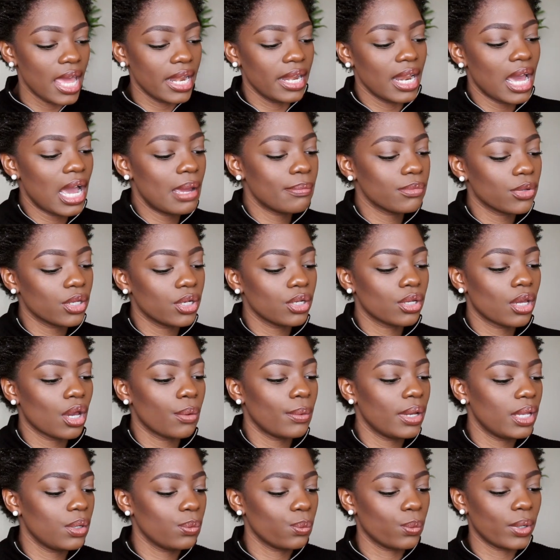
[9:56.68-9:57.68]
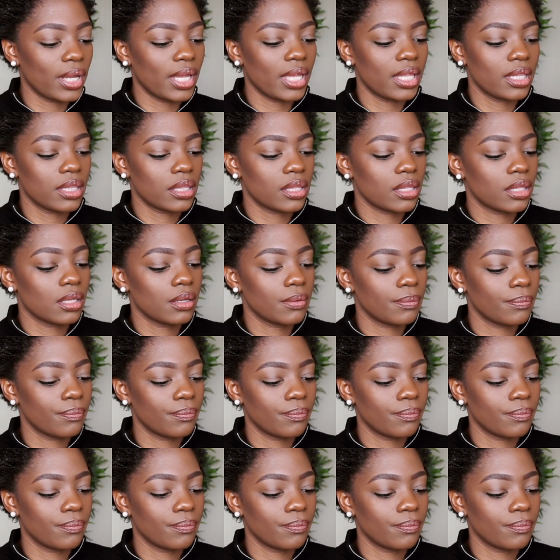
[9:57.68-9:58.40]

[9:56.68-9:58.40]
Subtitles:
And now I'm gonna go in with